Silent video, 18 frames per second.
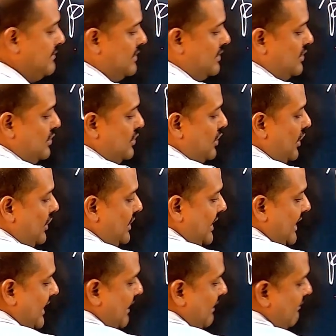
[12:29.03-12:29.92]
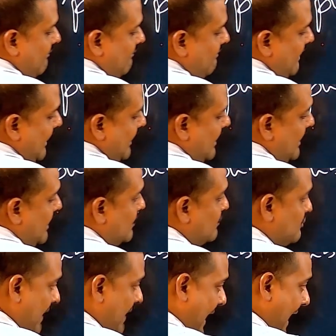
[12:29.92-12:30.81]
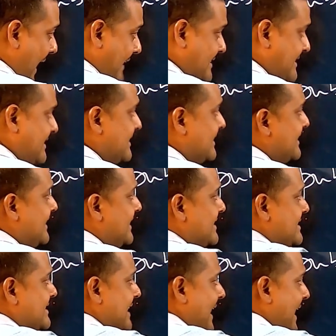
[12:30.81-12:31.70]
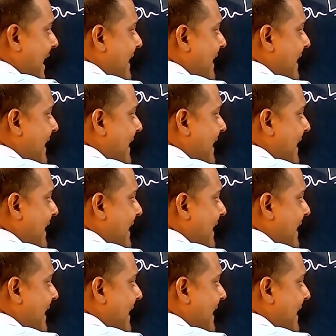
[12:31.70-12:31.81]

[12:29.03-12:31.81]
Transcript: dot y. So, as this x